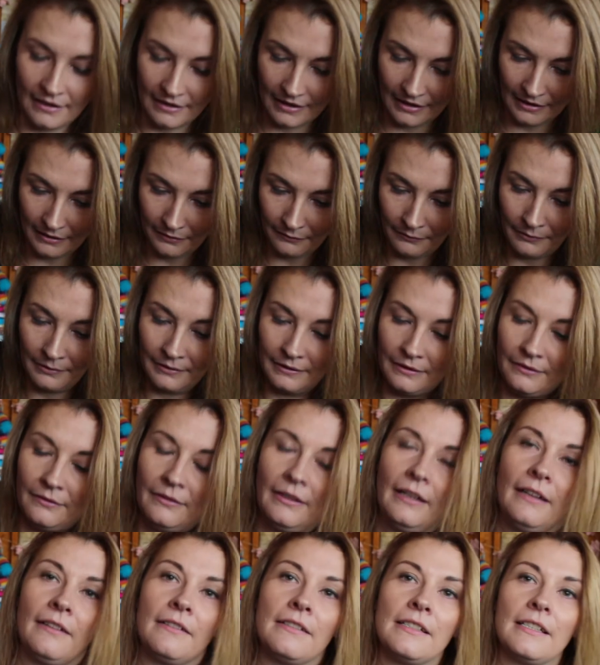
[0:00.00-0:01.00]
Then I went
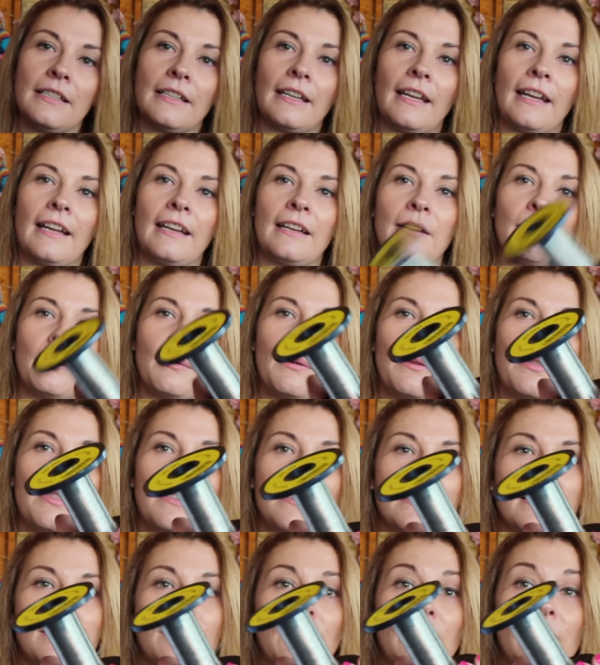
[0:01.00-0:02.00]
around again with
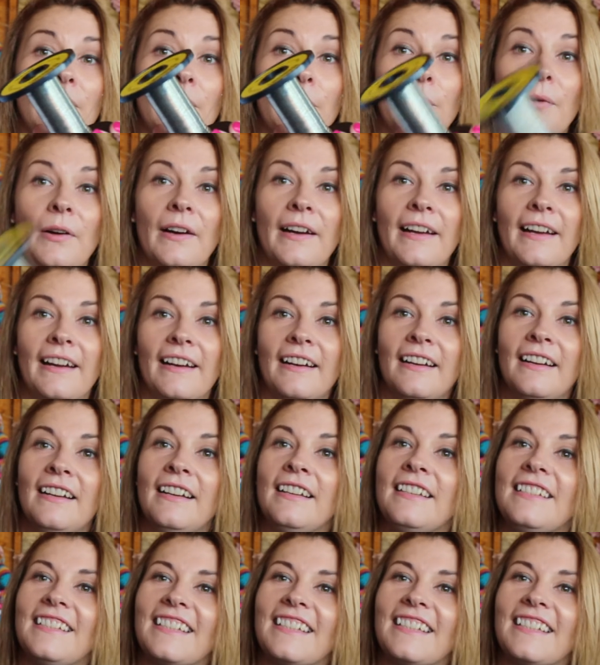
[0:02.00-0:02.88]
the smaller wire